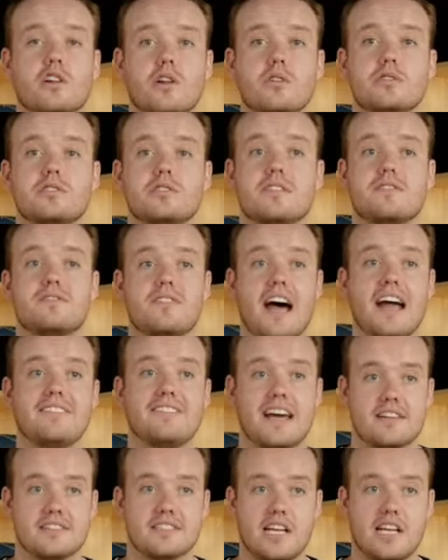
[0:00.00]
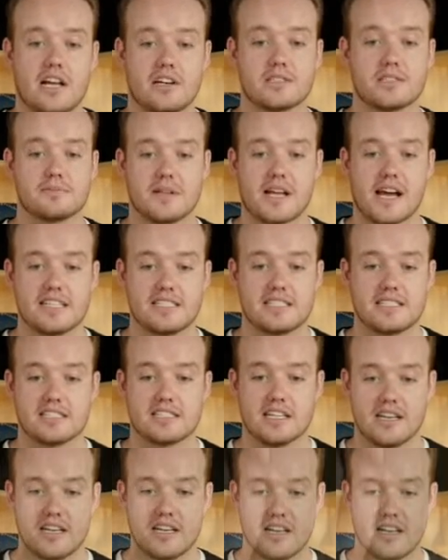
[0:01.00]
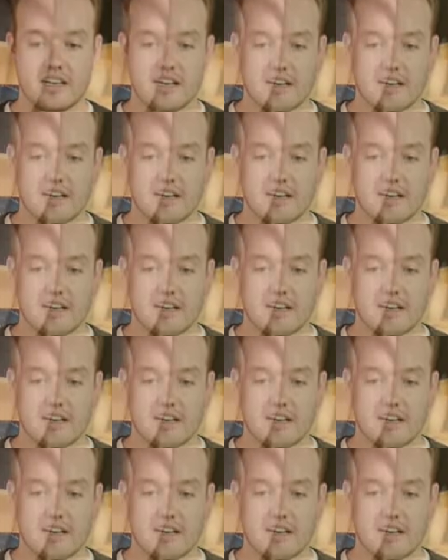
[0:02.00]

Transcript: for close to $5,000 plus.